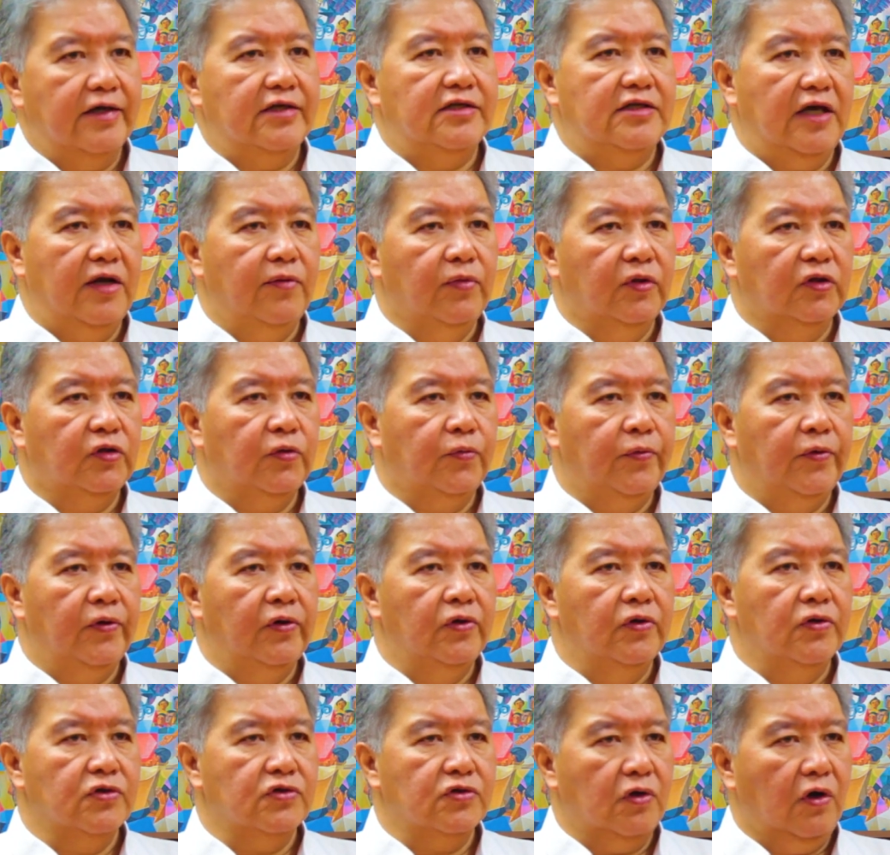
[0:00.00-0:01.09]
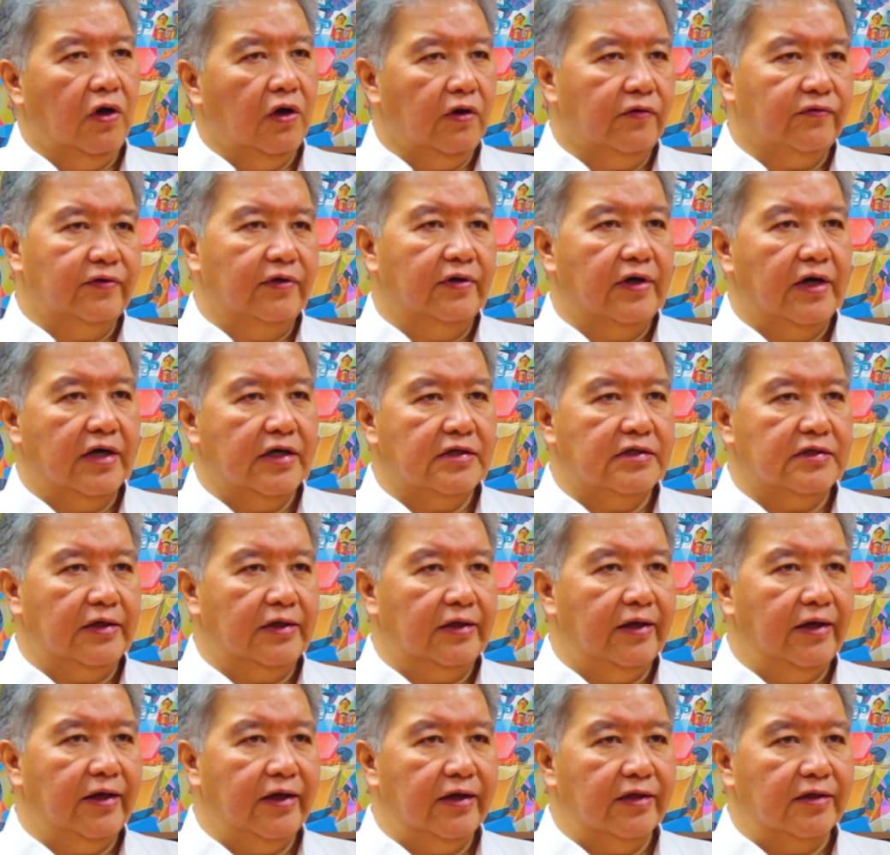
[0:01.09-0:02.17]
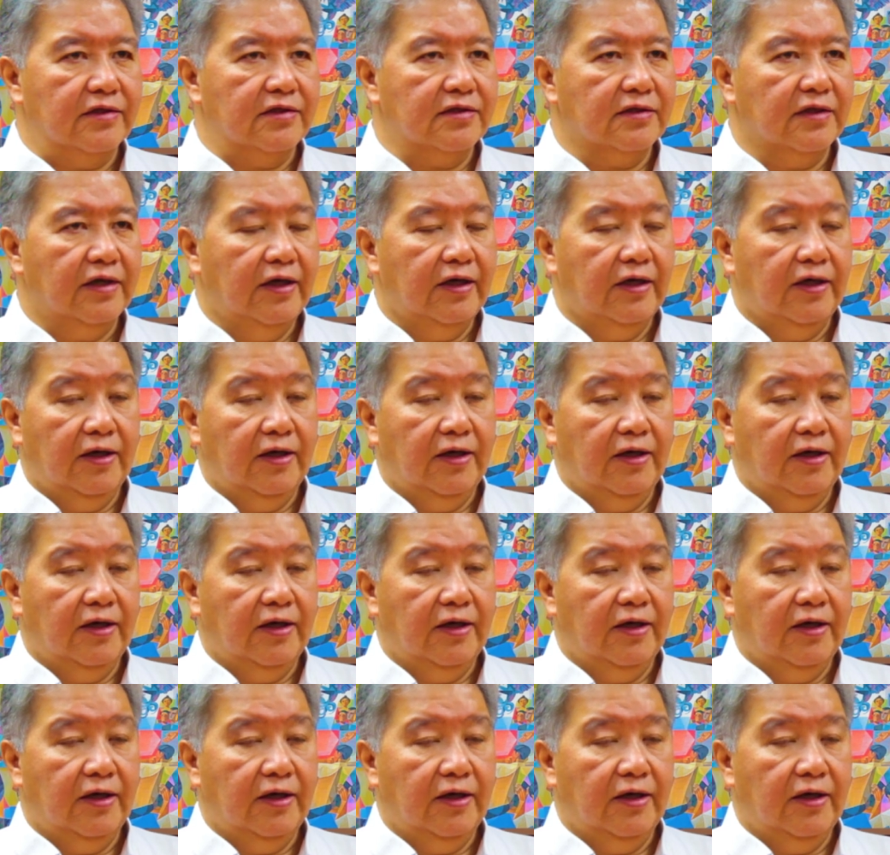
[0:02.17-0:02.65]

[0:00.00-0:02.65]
is able to produce all of the rice it needs,